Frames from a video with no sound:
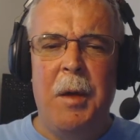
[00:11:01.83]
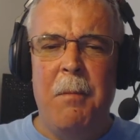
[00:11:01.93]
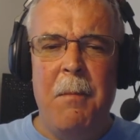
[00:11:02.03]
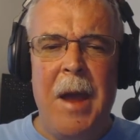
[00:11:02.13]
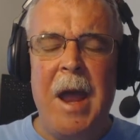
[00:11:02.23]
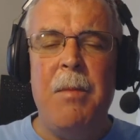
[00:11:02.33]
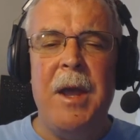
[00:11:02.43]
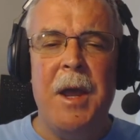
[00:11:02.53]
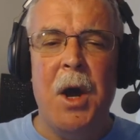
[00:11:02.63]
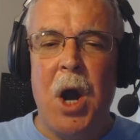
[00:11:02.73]

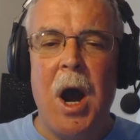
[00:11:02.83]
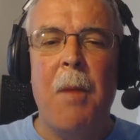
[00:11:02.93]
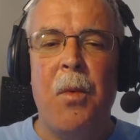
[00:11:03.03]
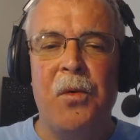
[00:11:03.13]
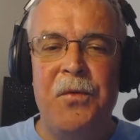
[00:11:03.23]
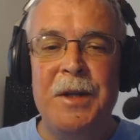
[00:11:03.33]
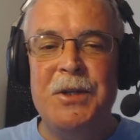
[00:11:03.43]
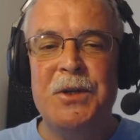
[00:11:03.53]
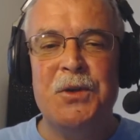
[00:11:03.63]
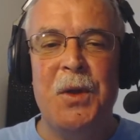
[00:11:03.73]
maybe a couple of
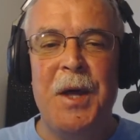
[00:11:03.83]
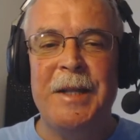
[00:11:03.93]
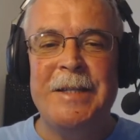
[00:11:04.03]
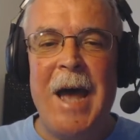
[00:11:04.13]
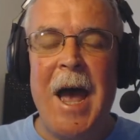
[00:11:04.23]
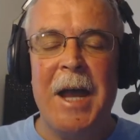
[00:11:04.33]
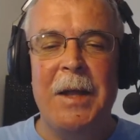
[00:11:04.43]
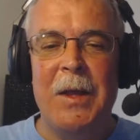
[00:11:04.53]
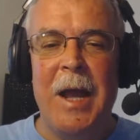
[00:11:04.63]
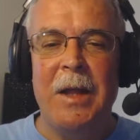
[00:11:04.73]
inches on that tag
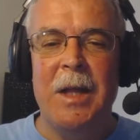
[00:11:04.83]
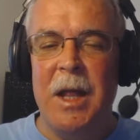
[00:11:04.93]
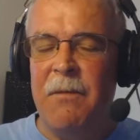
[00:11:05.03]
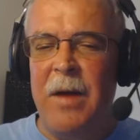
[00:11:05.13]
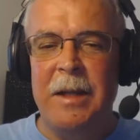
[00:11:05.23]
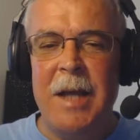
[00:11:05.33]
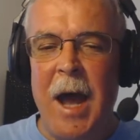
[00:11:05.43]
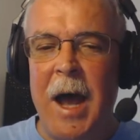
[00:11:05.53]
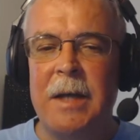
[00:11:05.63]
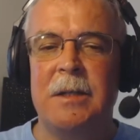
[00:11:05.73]
in the eighth inning.
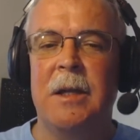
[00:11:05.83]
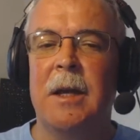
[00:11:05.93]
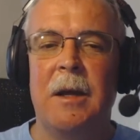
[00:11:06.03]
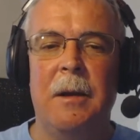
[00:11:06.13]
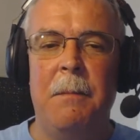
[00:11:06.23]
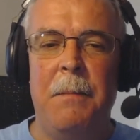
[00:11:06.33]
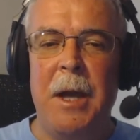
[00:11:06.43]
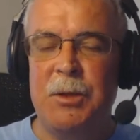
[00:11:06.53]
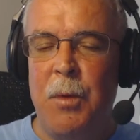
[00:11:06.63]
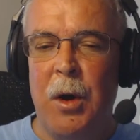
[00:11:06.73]
Fantastic
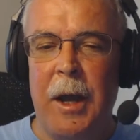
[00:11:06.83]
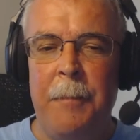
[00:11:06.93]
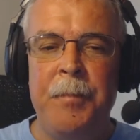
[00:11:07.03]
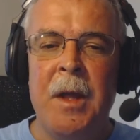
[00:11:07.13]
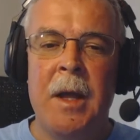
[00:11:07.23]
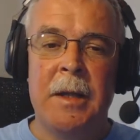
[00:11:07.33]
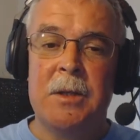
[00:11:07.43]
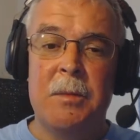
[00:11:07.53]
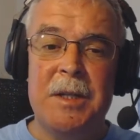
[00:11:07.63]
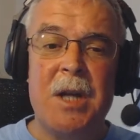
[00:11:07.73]
baseball game.
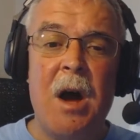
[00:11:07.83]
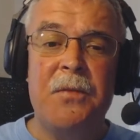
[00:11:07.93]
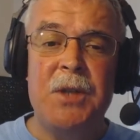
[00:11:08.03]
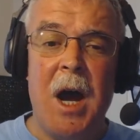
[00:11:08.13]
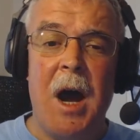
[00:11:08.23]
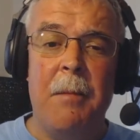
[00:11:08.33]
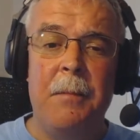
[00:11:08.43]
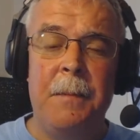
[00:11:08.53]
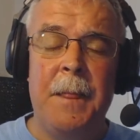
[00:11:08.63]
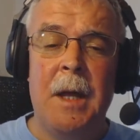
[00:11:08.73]
It's going to be a tough job
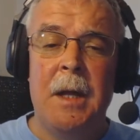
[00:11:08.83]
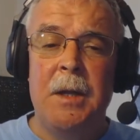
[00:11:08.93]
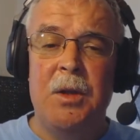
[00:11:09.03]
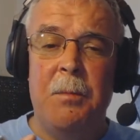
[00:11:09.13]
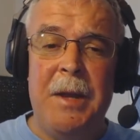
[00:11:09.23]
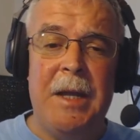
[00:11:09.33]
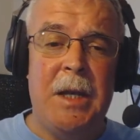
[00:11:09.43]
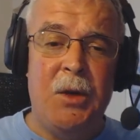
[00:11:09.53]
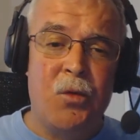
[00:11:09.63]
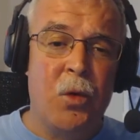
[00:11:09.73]
to beat
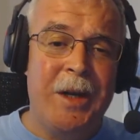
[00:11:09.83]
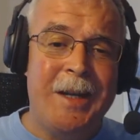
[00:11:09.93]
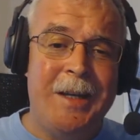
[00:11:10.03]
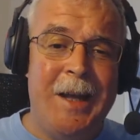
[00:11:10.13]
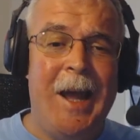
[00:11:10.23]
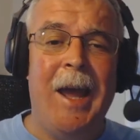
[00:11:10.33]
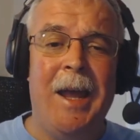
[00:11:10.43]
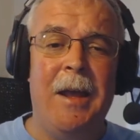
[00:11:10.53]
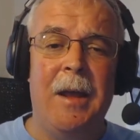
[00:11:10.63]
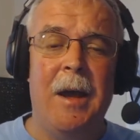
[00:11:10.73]
Detroit today